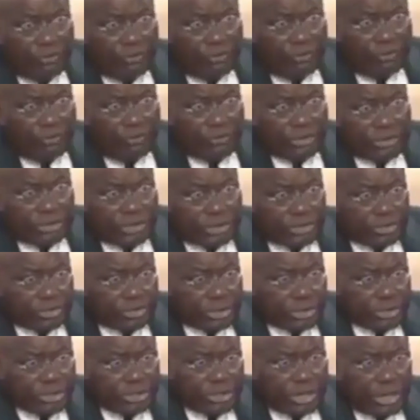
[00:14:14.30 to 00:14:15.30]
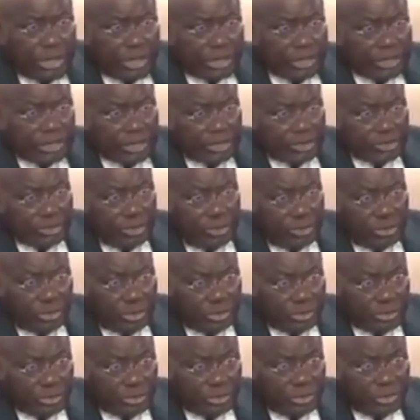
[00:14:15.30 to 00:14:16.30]
of a situation like this
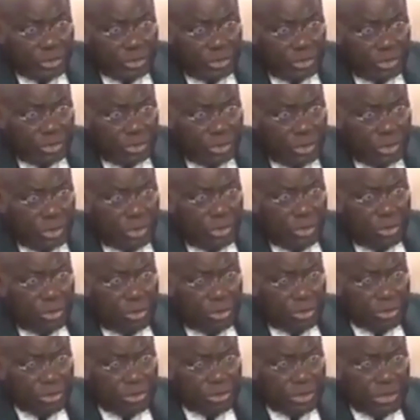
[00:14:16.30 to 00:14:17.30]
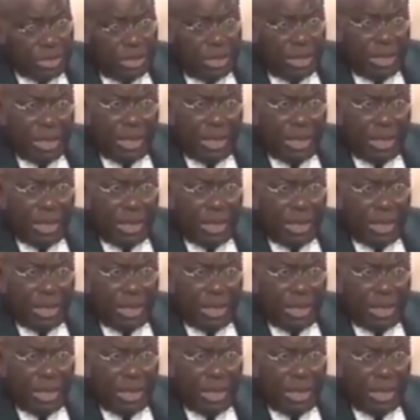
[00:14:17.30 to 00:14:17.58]
woman who was,